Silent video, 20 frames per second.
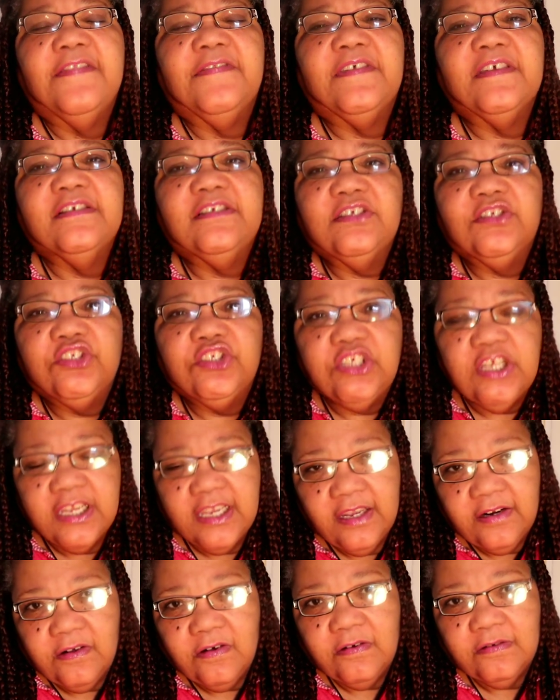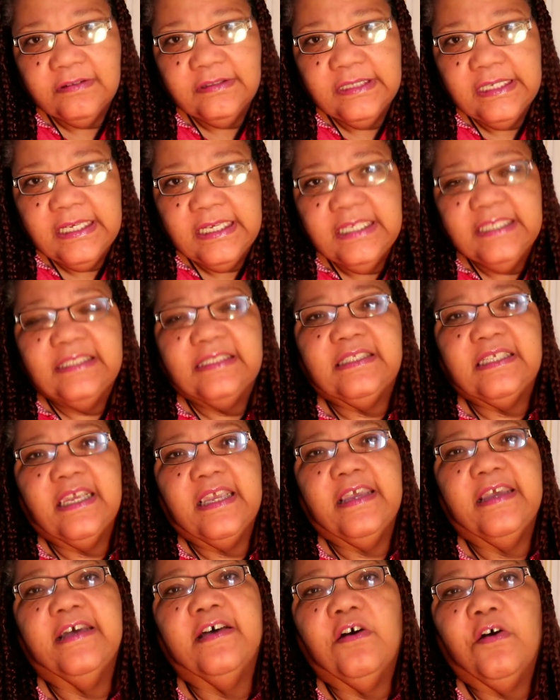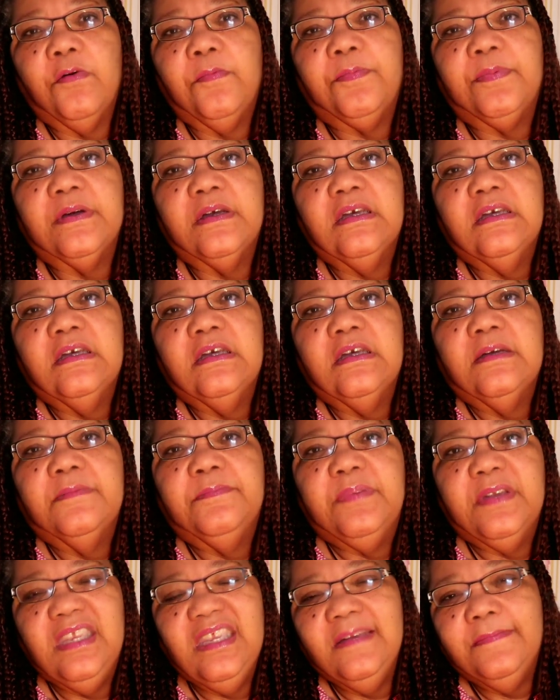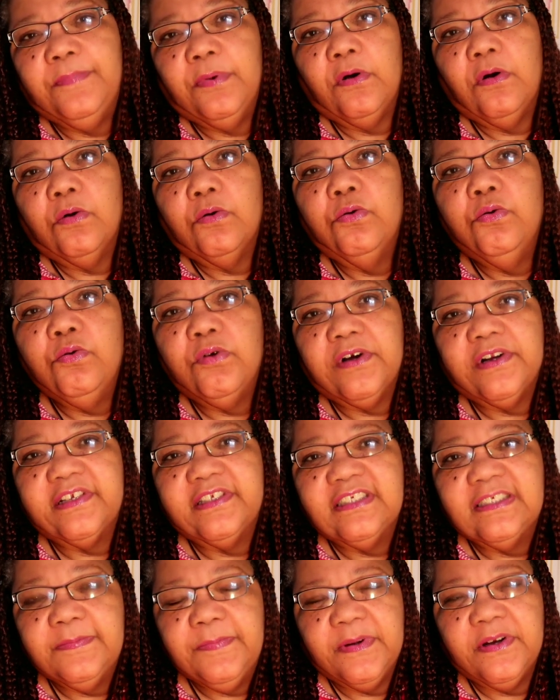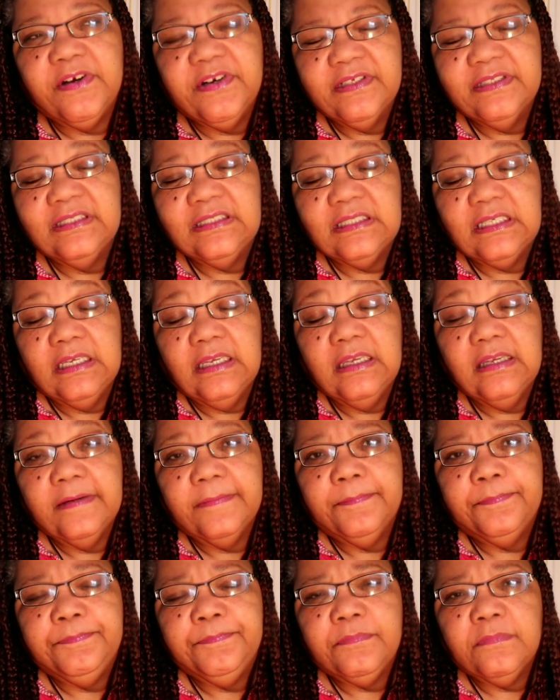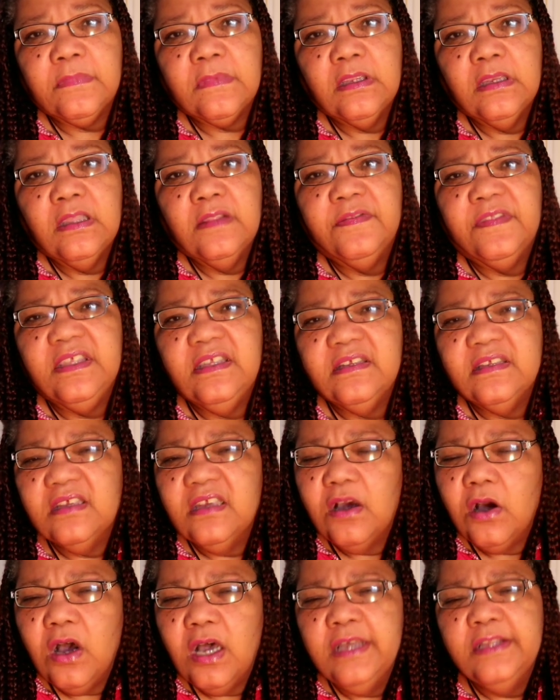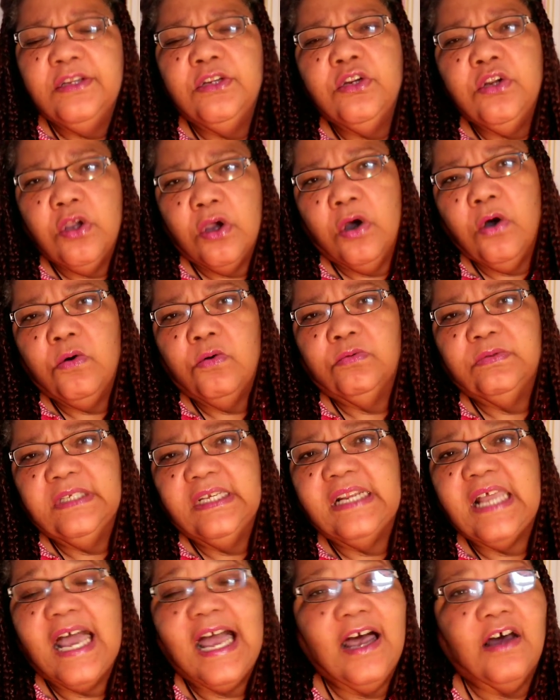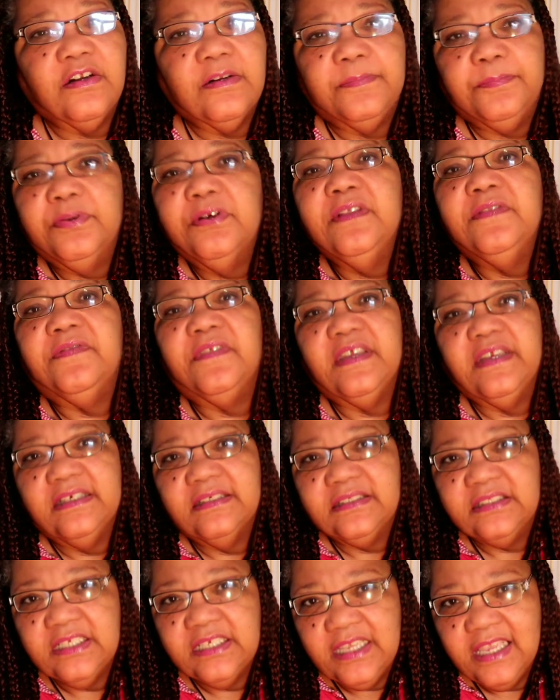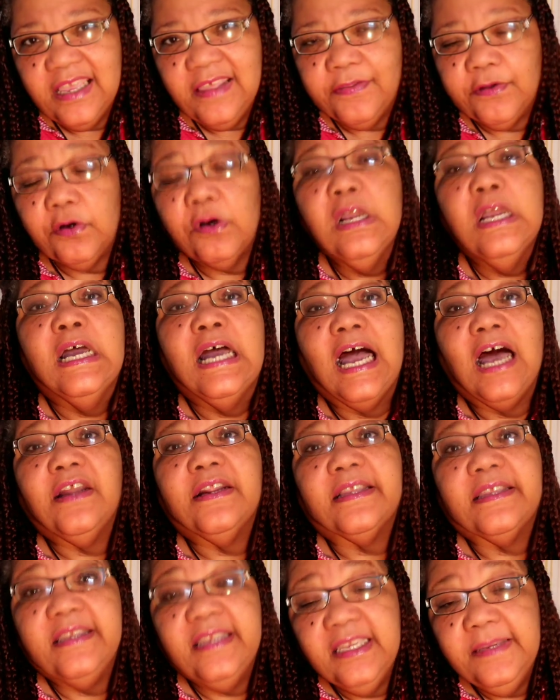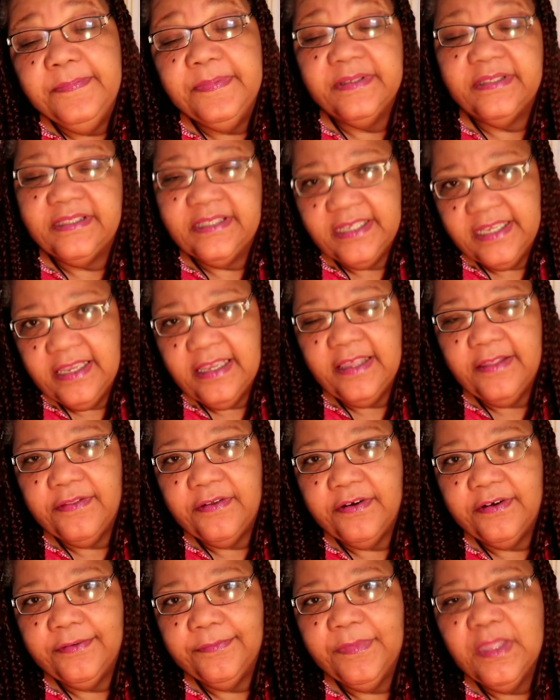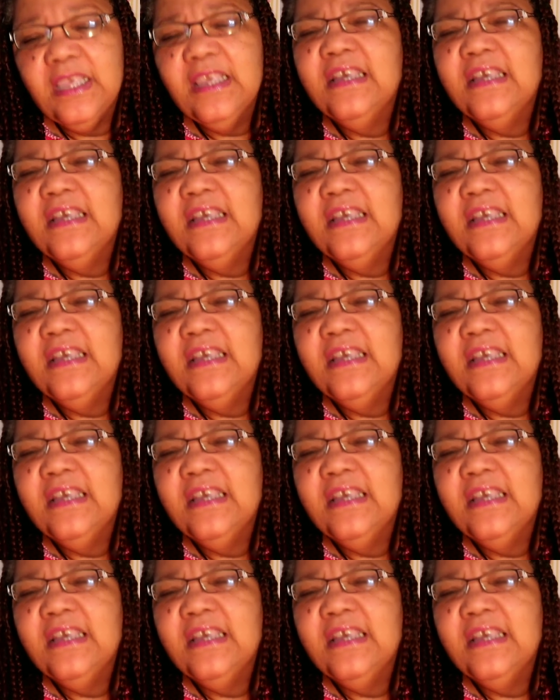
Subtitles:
This channel is to help people who are experiencing the unknown and how to put things together, how to keep it together.